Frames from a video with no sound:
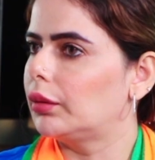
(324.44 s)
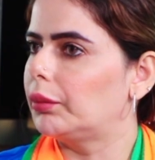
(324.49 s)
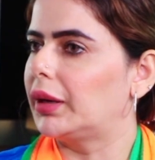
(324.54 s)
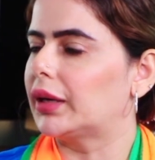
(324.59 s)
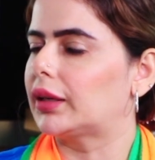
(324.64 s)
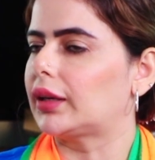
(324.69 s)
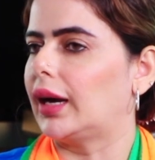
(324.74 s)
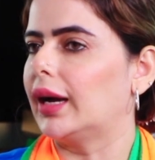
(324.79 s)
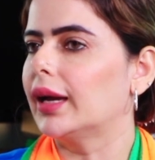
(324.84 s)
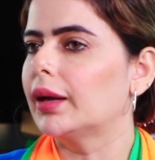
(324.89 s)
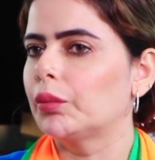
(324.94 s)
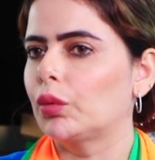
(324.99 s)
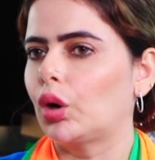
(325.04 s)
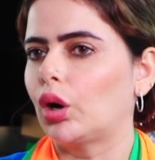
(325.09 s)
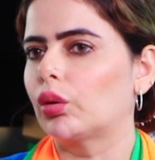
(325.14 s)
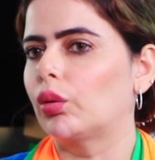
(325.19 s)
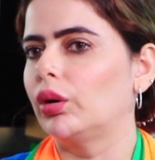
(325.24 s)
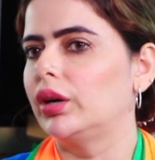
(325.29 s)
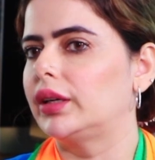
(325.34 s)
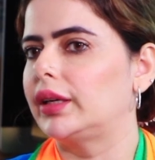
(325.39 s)
But I am not
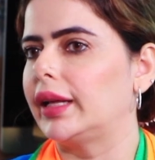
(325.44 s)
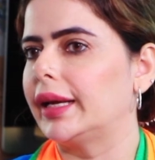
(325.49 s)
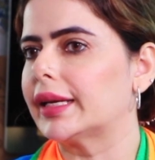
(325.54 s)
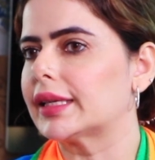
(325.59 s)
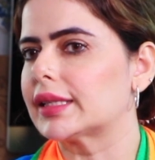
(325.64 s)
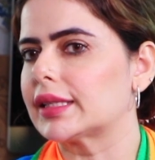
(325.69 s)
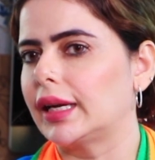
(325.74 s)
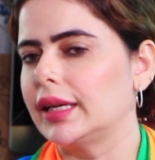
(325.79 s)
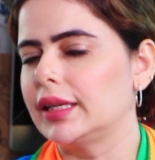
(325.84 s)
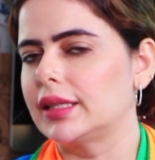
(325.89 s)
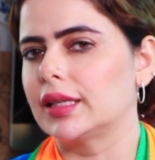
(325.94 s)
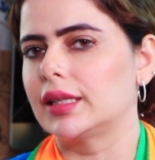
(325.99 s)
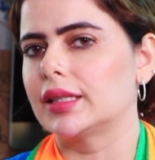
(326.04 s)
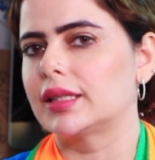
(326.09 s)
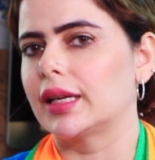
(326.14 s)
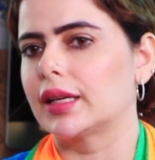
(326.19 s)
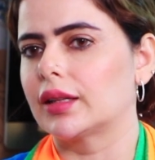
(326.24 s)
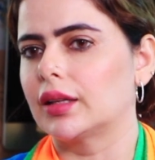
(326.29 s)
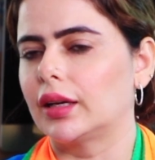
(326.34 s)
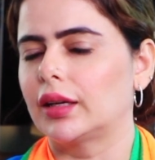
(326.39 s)
going to take sides and
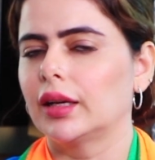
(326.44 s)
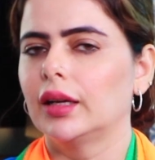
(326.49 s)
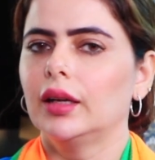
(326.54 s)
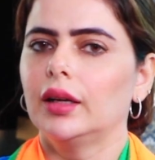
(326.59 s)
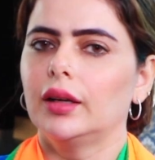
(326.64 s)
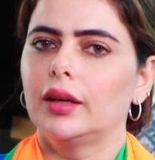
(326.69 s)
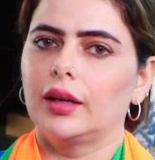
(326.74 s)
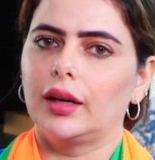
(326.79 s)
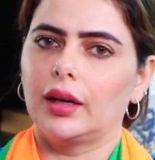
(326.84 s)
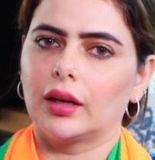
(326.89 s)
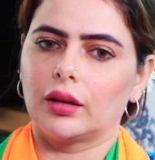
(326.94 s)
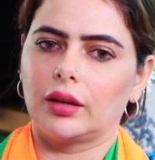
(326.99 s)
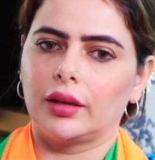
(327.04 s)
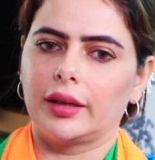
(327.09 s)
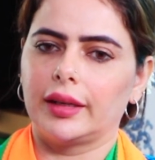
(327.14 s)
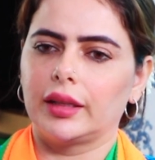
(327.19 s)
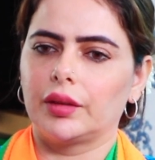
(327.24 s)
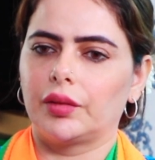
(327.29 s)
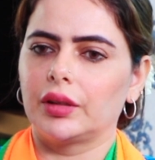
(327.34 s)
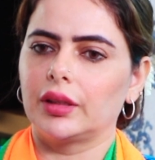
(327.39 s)
saying that illanga
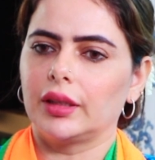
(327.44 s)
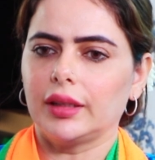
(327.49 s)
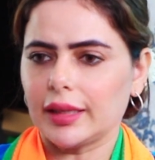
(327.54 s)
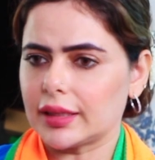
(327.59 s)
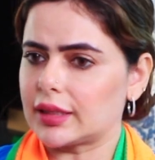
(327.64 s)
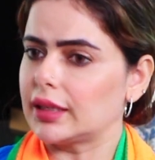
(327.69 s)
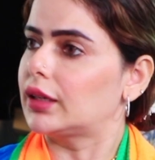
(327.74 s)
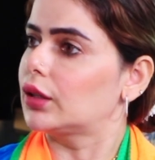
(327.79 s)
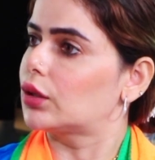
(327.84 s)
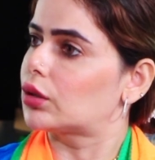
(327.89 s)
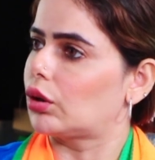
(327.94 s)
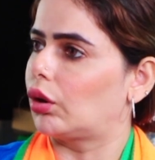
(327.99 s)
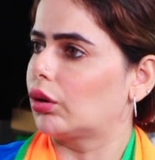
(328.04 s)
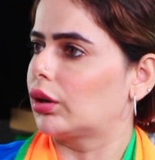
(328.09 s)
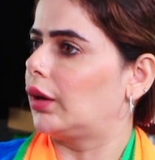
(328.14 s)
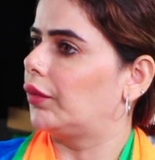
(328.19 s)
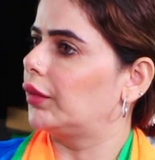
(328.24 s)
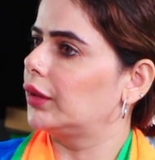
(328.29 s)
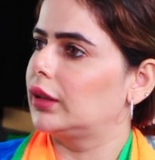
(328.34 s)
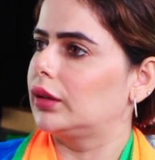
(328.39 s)
idu vand yes it is wrong
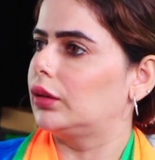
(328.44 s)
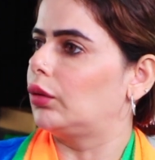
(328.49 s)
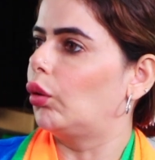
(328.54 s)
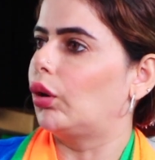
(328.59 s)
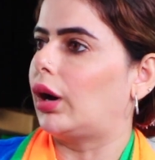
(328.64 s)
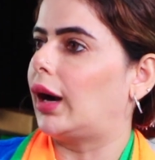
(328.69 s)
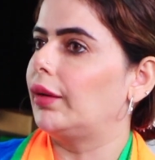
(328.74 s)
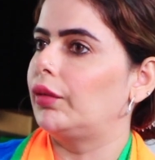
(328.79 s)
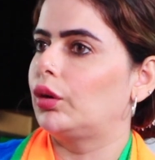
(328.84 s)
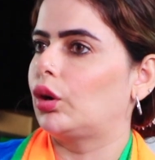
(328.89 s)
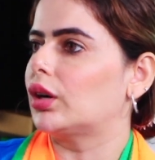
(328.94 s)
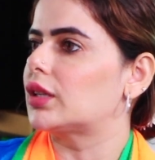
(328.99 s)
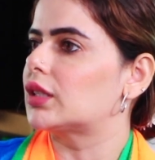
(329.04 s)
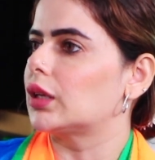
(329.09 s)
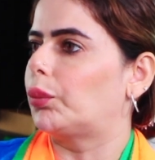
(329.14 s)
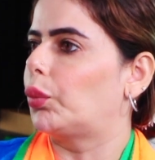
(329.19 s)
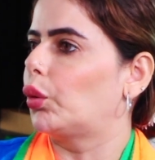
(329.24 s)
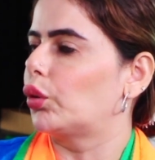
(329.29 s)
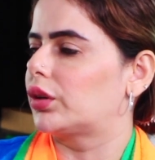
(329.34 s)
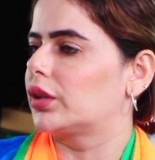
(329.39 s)
na vand I will not
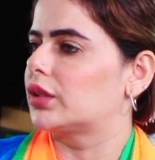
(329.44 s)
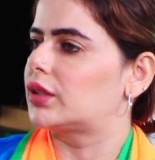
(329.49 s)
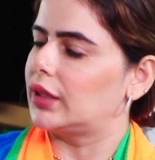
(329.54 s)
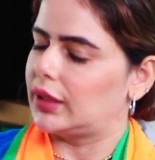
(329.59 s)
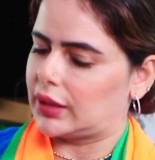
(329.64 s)
support this.